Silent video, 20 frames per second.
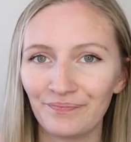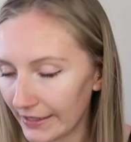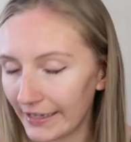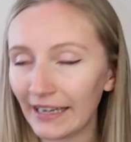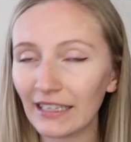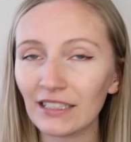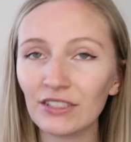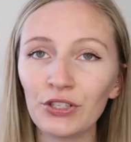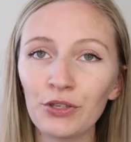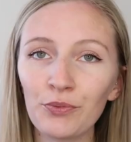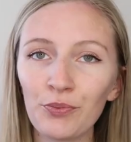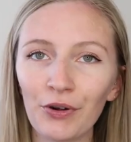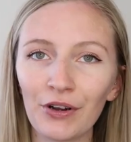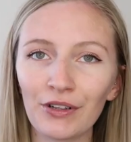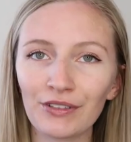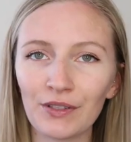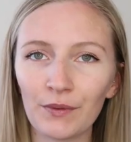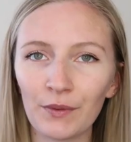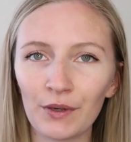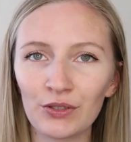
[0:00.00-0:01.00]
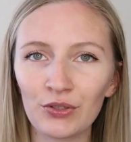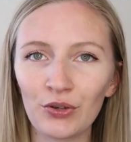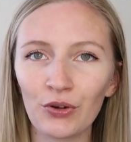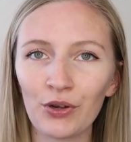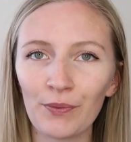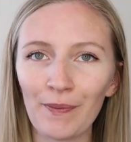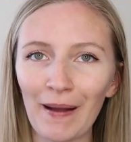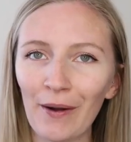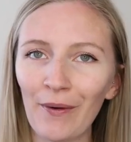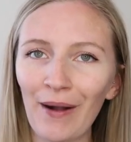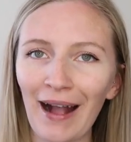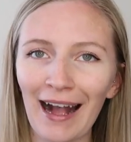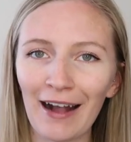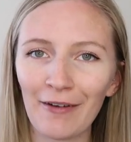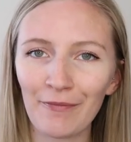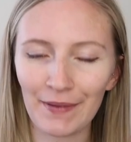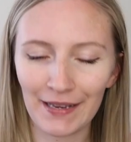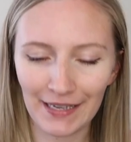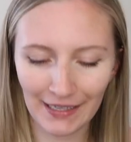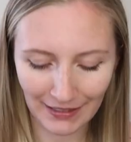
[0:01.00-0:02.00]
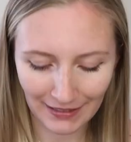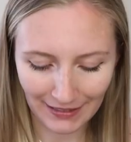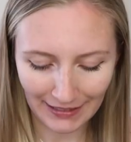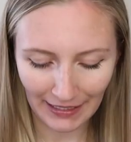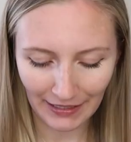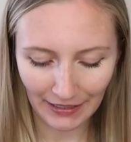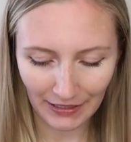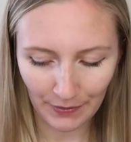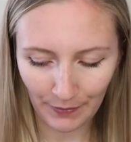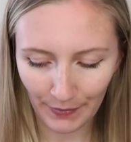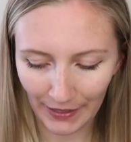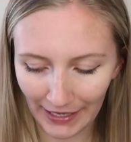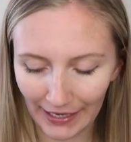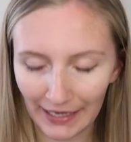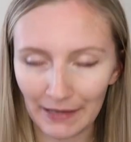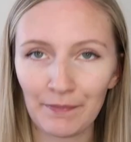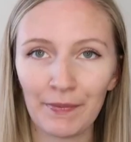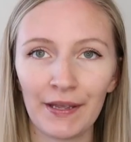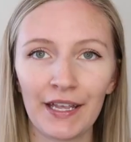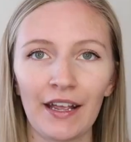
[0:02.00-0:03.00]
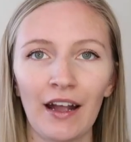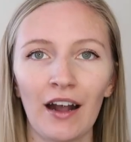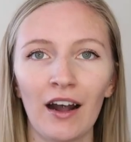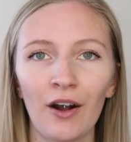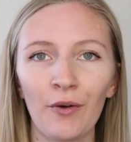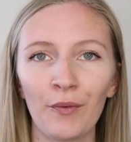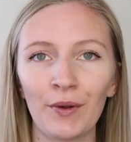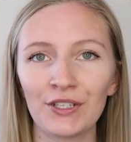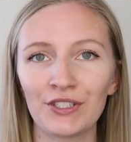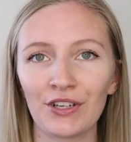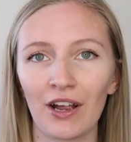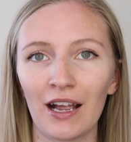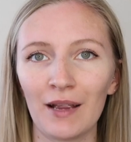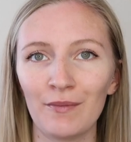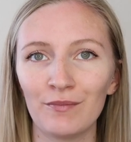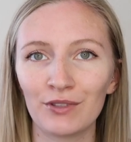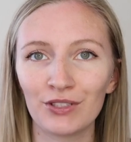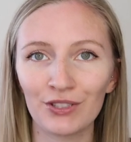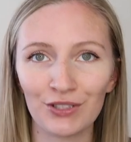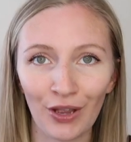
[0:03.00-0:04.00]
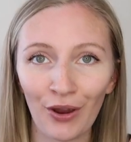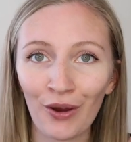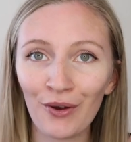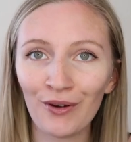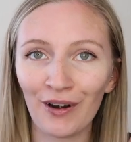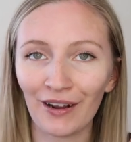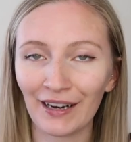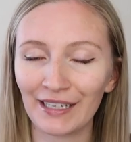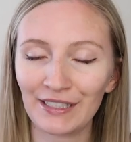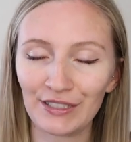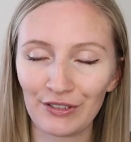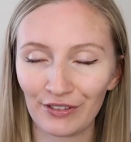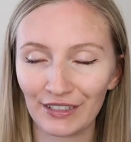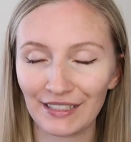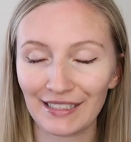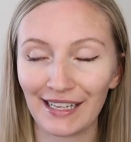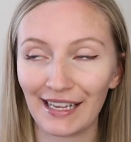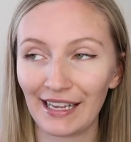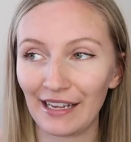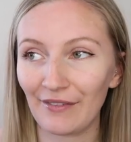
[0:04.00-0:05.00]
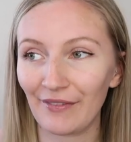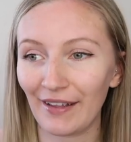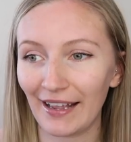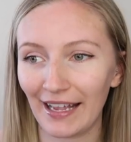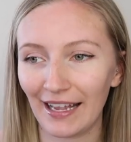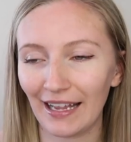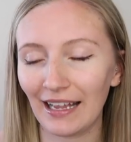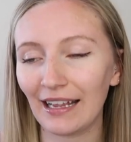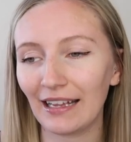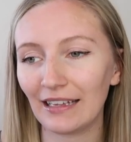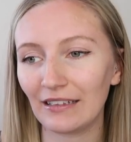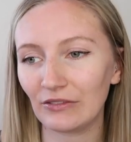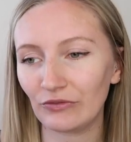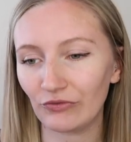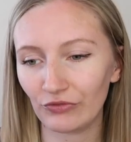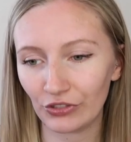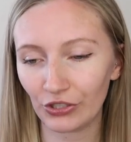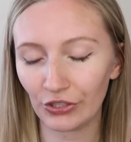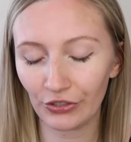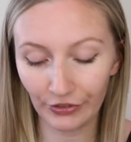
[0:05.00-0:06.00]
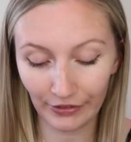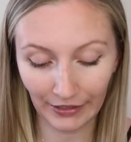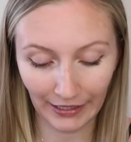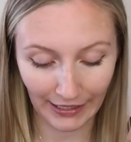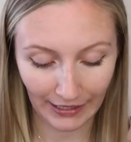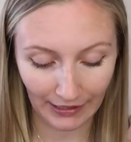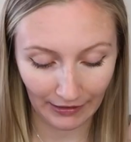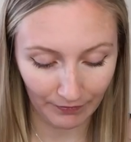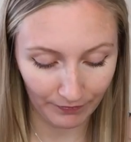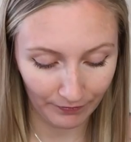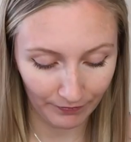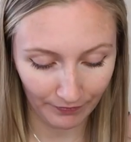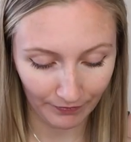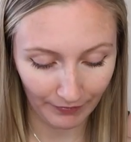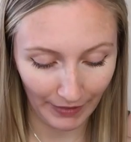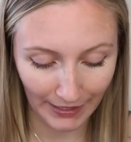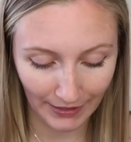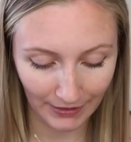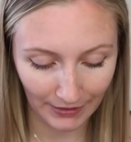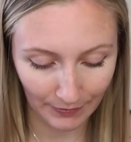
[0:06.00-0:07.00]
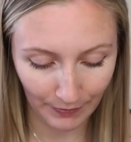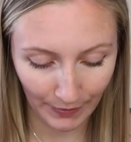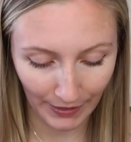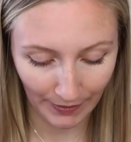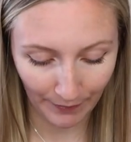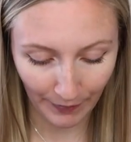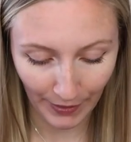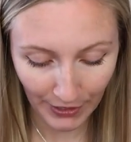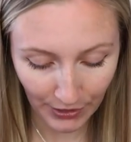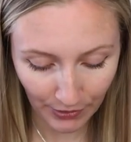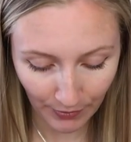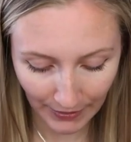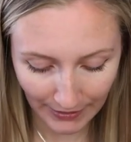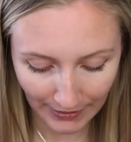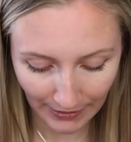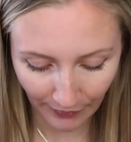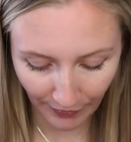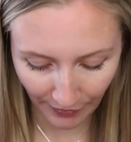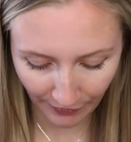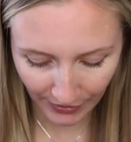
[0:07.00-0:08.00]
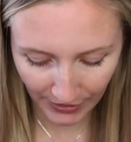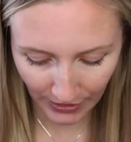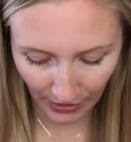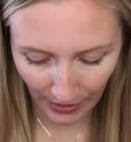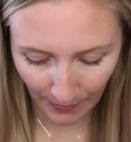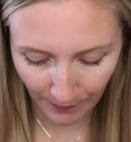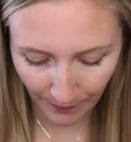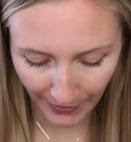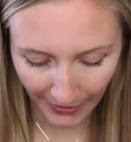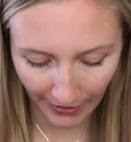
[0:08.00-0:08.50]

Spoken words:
The next two products I'm going to talk about have been sent to me in PR, which I'm so lucky to receive. It truly makes me pinch myself every time